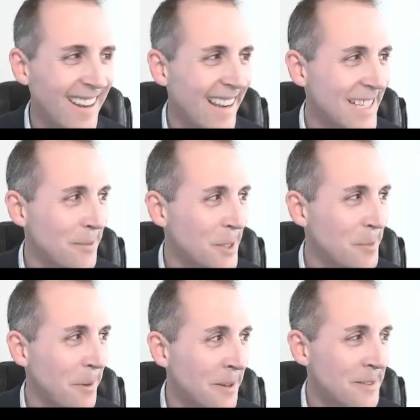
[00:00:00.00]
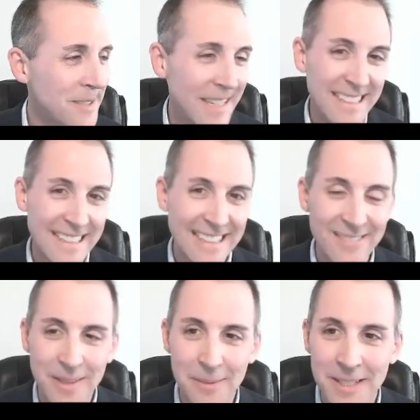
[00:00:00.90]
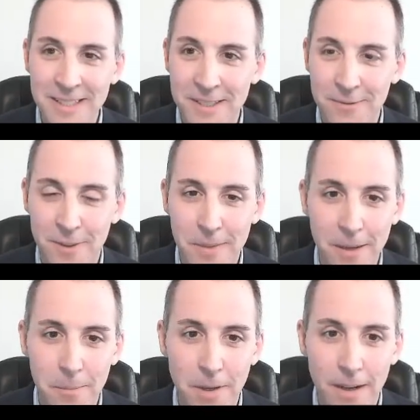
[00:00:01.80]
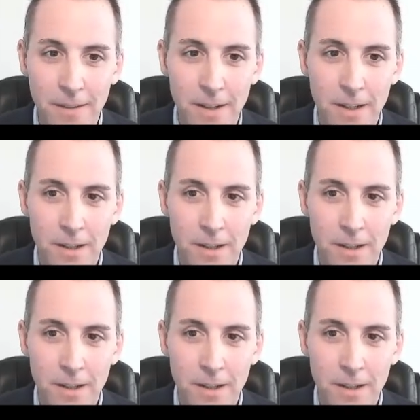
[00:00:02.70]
had some experiences like, yeah, maybe this isn't for me. But